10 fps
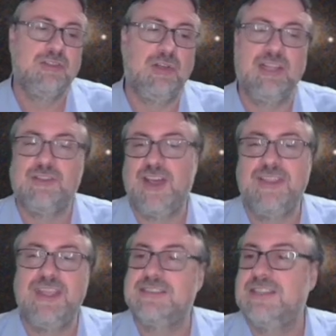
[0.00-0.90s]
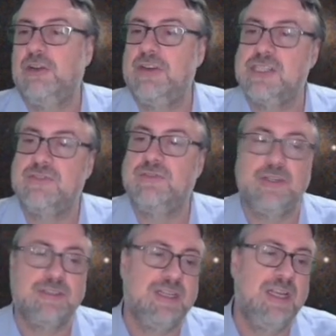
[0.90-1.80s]
let's find the acceleration
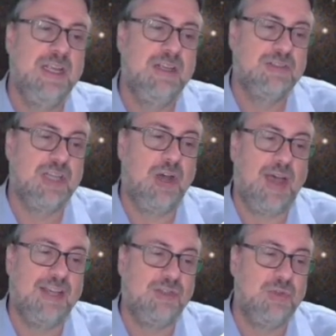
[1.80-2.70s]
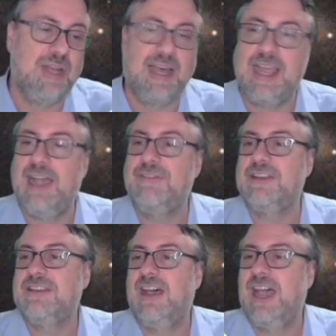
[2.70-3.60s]
first. So I do not have the
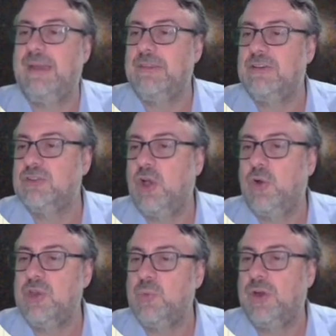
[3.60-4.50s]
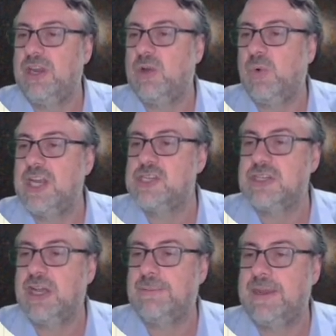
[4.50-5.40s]
time. There is only one
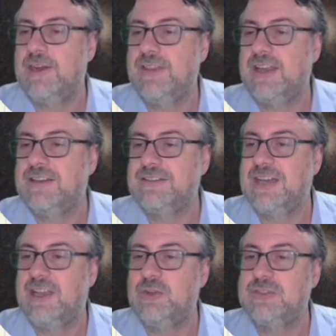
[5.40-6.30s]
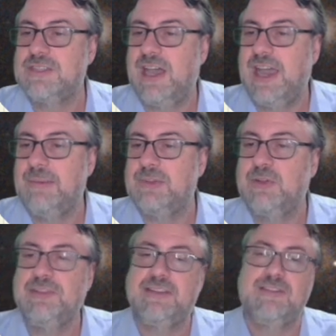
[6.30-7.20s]
equation up here that does not use time, so
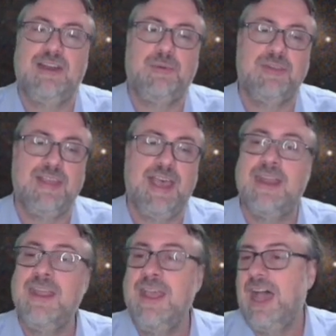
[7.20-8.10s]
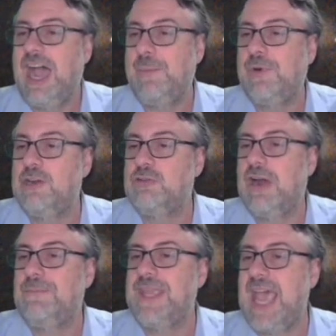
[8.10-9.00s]
let's start with that. I'm going to
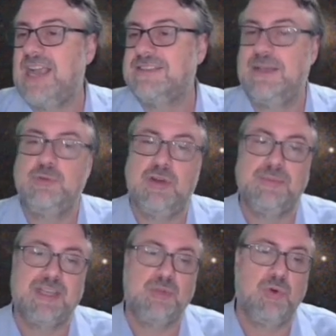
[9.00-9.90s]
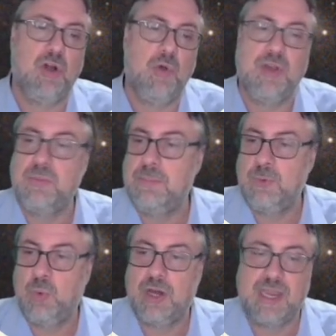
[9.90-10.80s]
drop the x subscripts because we're only
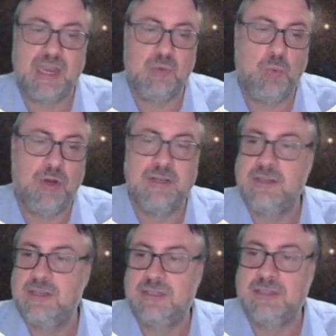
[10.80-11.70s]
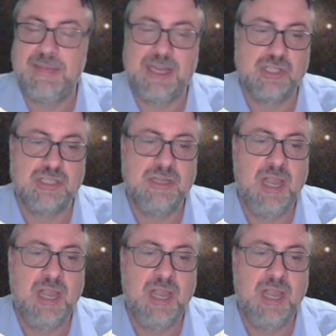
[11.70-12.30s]
working in one dimension.